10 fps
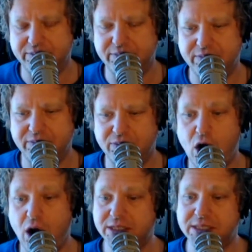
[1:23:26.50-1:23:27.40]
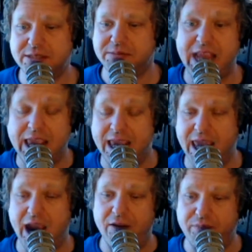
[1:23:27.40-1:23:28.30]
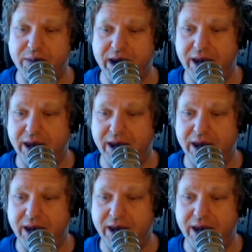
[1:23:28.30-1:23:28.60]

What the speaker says: God's taking care of me.